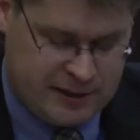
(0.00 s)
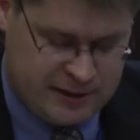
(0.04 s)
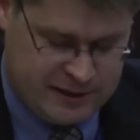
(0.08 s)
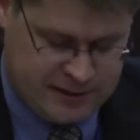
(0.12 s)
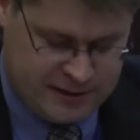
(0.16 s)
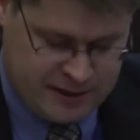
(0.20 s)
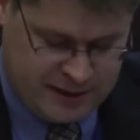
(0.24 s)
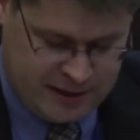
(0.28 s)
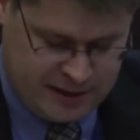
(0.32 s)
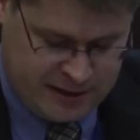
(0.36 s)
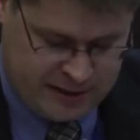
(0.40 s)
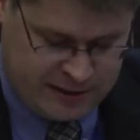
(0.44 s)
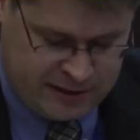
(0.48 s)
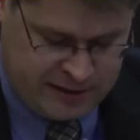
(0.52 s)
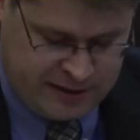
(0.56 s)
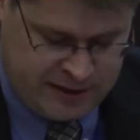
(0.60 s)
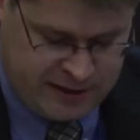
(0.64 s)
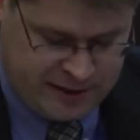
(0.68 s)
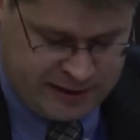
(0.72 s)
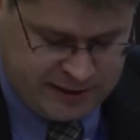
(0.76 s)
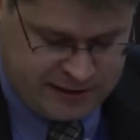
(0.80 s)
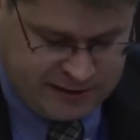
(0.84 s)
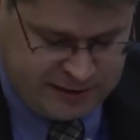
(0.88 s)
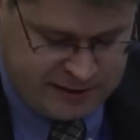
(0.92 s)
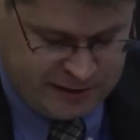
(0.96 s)
uh, SITE,
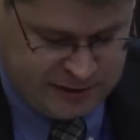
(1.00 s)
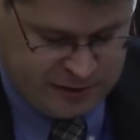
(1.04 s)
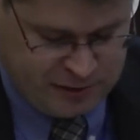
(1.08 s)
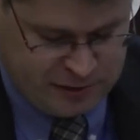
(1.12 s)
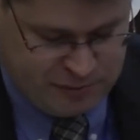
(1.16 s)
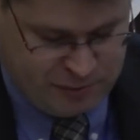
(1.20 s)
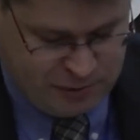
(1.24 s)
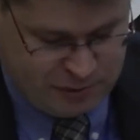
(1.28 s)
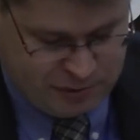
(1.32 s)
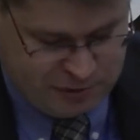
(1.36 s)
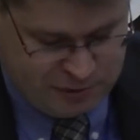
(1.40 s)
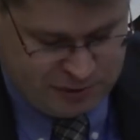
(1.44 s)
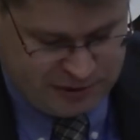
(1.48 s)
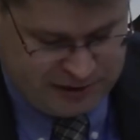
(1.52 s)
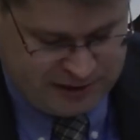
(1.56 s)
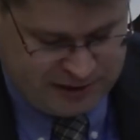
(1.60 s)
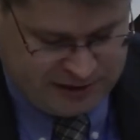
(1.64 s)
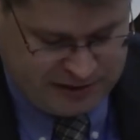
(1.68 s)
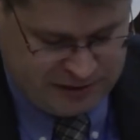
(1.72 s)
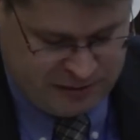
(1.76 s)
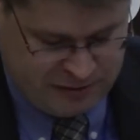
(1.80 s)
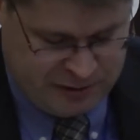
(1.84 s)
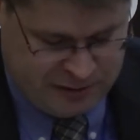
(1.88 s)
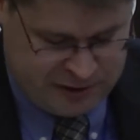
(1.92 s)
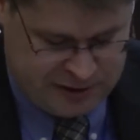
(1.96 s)
ACES,
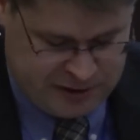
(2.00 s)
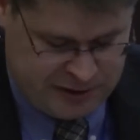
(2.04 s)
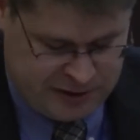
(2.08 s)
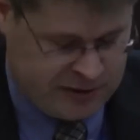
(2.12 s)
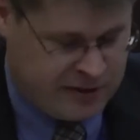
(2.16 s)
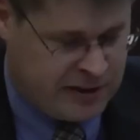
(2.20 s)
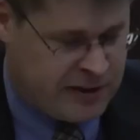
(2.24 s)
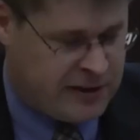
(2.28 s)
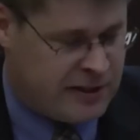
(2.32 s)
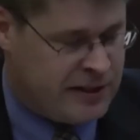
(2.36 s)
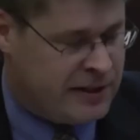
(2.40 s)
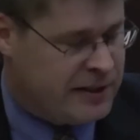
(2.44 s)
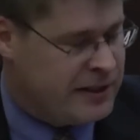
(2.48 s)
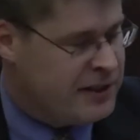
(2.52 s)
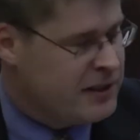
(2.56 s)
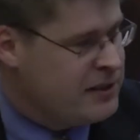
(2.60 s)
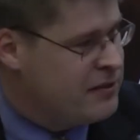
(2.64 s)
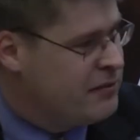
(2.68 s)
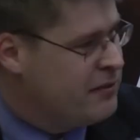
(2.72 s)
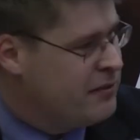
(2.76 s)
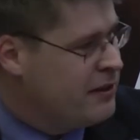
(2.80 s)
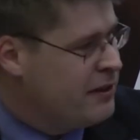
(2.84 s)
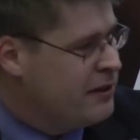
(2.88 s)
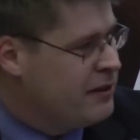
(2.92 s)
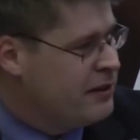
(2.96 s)
Berkeley, Western NIS
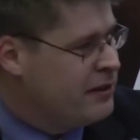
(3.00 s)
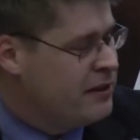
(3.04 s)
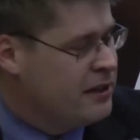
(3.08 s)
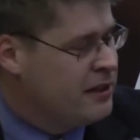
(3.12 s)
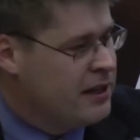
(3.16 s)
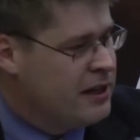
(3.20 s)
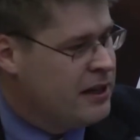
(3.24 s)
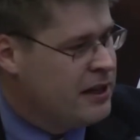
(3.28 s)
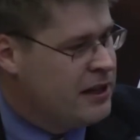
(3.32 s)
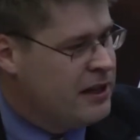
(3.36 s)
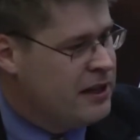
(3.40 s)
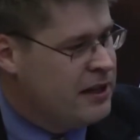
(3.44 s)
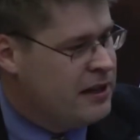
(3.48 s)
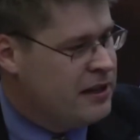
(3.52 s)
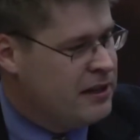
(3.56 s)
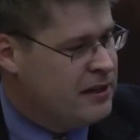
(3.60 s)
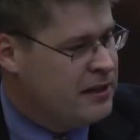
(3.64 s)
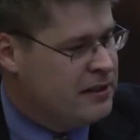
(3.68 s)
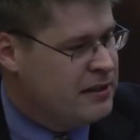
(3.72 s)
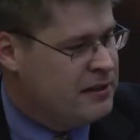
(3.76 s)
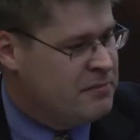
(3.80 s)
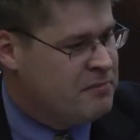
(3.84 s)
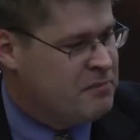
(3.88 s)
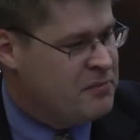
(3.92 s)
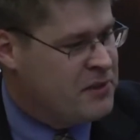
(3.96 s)
Fund.
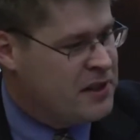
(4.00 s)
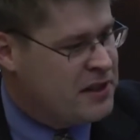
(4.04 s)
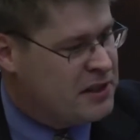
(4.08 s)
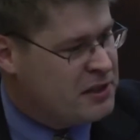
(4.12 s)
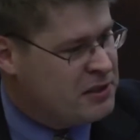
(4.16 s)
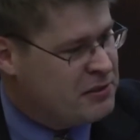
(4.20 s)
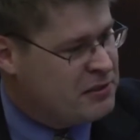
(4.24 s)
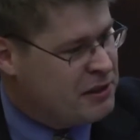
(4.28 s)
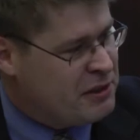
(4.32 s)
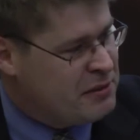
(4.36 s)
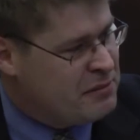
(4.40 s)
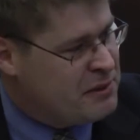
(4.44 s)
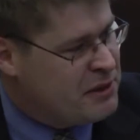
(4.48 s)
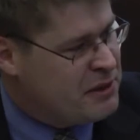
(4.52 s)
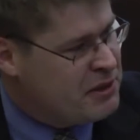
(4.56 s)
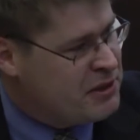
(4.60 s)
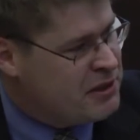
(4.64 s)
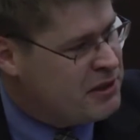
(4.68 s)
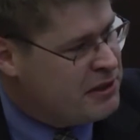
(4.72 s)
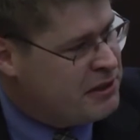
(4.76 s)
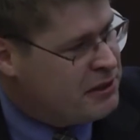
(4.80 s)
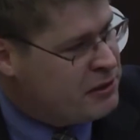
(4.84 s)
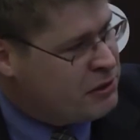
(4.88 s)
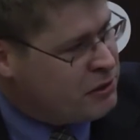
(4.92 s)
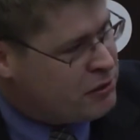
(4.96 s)
Um, thanks very much,
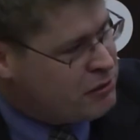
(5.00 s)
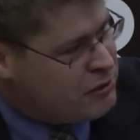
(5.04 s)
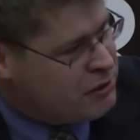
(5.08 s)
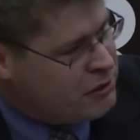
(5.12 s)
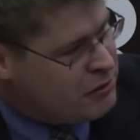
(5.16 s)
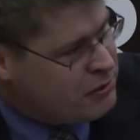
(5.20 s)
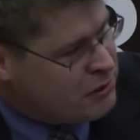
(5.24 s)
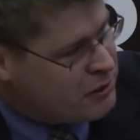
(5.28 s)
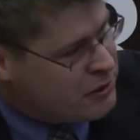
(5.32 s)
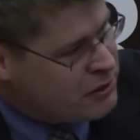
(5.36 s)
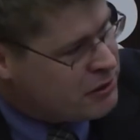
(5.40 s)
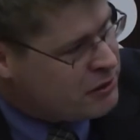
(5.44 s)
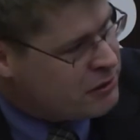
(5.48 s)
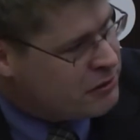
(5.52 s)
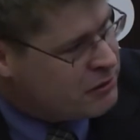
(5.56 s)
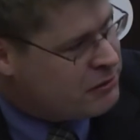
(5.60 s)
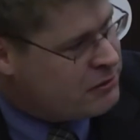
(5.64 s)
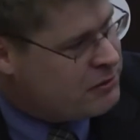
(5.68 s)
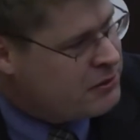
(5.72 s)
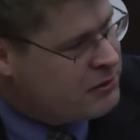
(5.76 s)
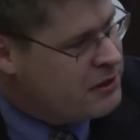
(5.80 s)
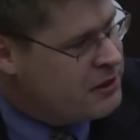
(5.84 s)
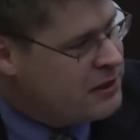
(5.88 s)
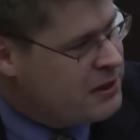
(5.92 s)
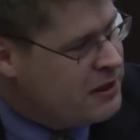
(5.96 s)
and I turn the word
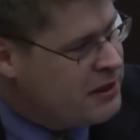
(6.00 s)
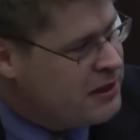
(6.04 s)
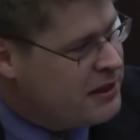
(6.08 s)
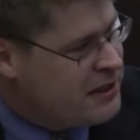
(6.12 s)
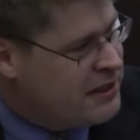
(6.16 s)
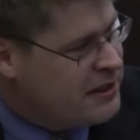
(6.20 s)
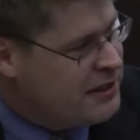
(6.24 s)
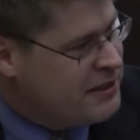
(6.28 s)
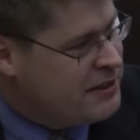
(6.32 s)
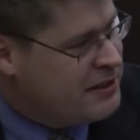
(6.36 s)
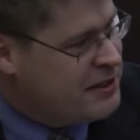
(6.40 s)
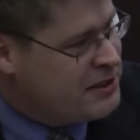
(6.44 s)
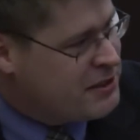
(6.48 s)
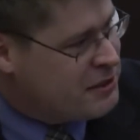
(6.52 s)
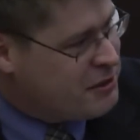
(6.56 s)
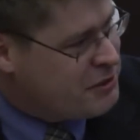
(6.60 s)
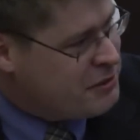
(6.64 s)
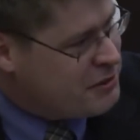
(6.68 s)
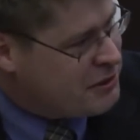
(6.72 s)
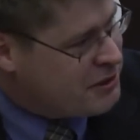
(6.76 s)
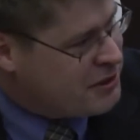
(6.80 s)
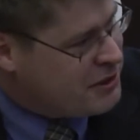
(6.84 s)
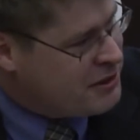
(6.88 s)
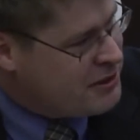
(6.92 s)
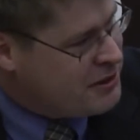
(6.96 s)
to another
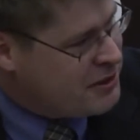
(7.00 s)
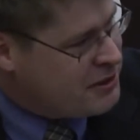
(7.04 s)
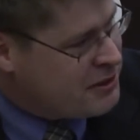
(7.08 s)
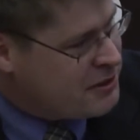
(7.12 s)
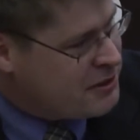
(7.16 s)
co-organizer,